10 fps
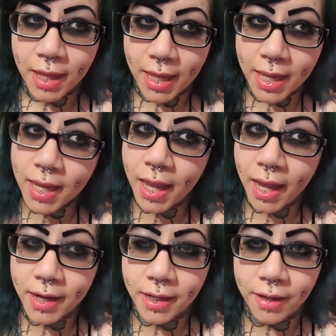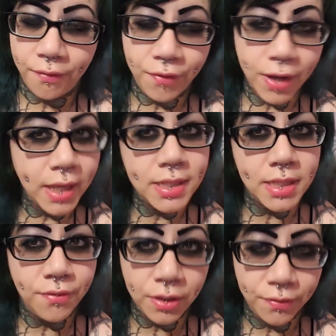he had a fucking
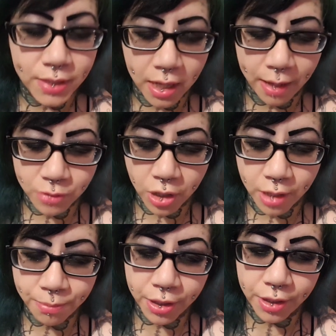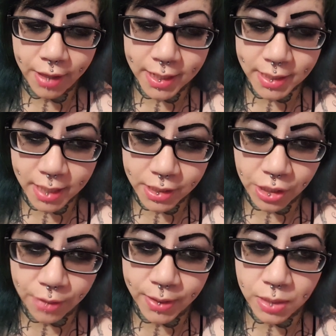devil of a time trying to put that
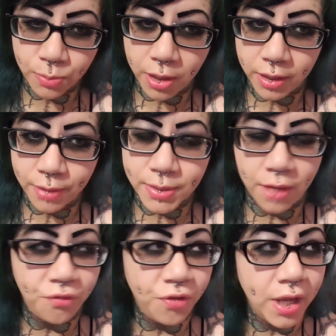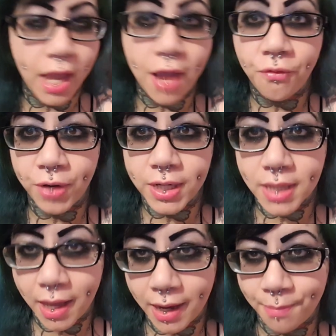tattoo in as well. He was like, fuck, every
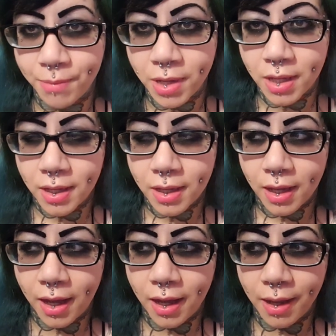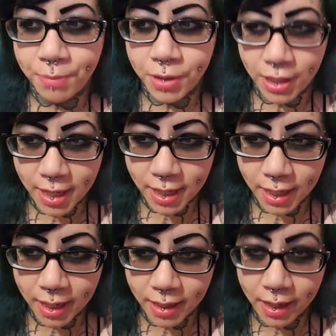time I put the ink
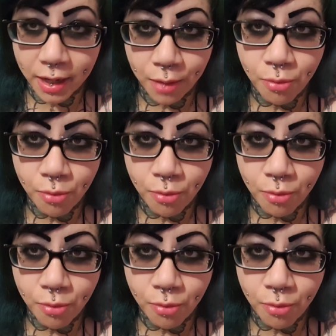in and I